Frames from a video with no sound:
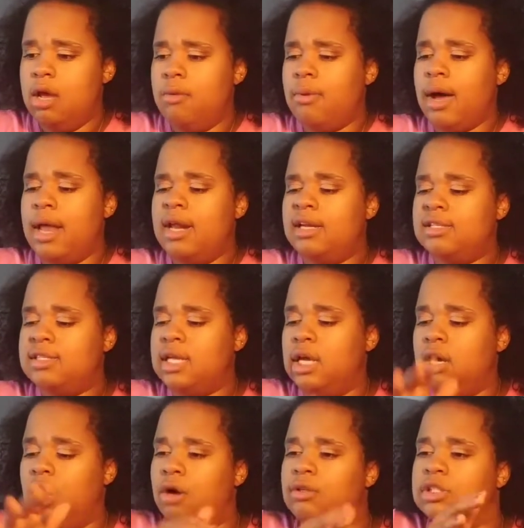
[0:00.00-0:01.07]
Well, I didn't say,
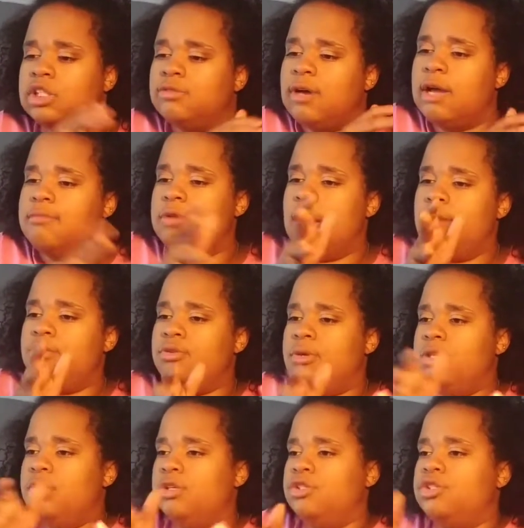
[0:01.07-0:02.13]
oh, this is why I'm
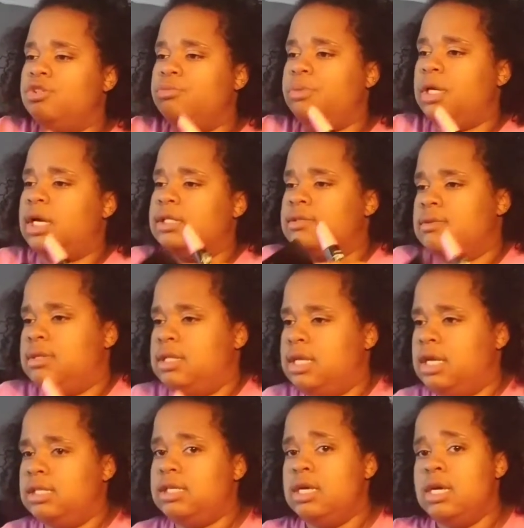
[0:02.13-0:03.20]
doing YouTube because of
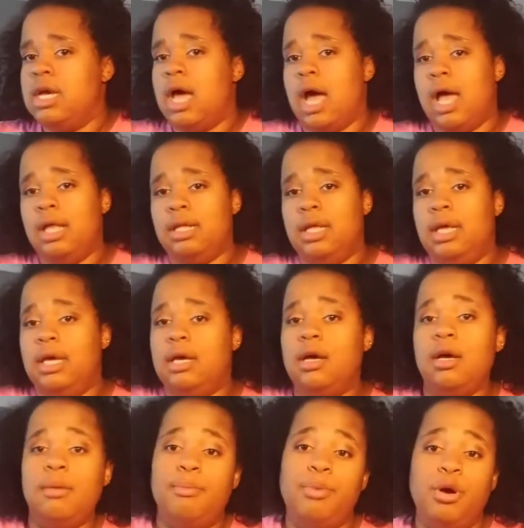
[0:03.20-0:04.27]
this. I, like,
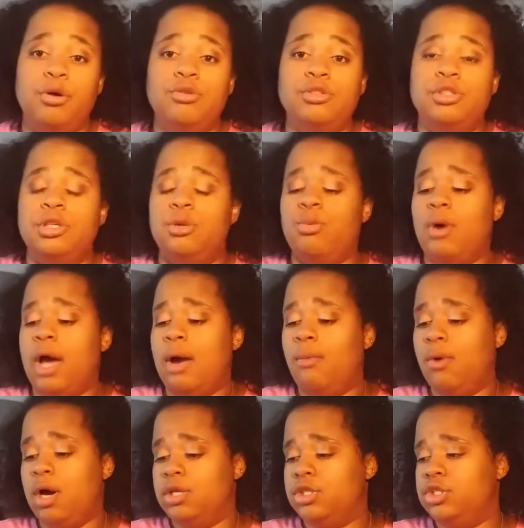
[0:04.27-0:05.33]
posted what I
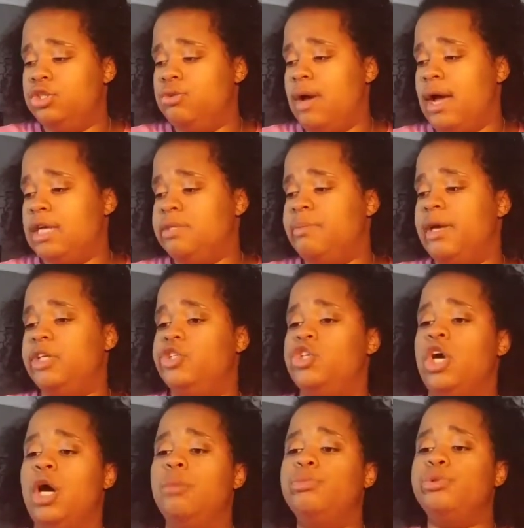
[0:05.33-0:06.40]
want to do as my
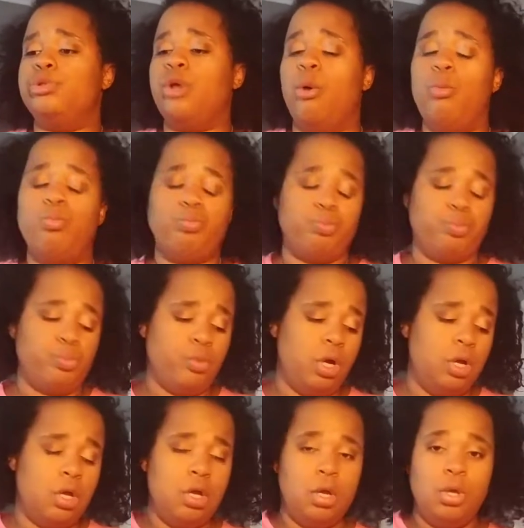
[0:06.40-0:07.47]
job. So,
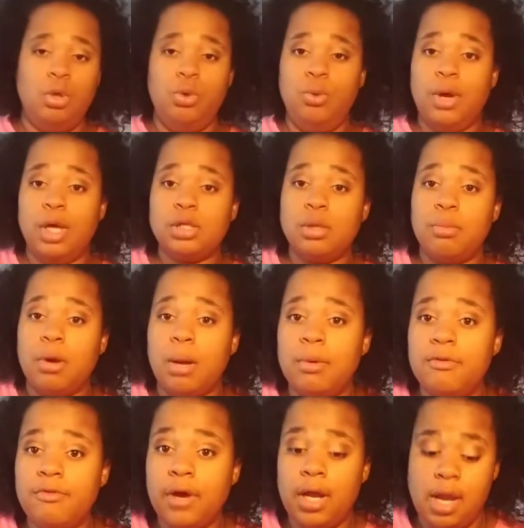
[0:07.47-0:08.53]
you guys can probably
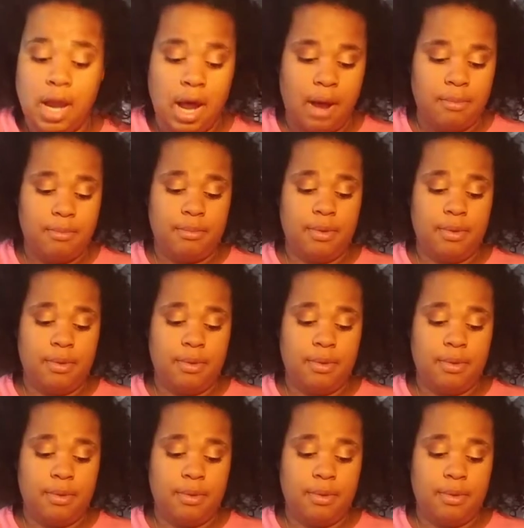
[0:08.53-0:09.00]
find that.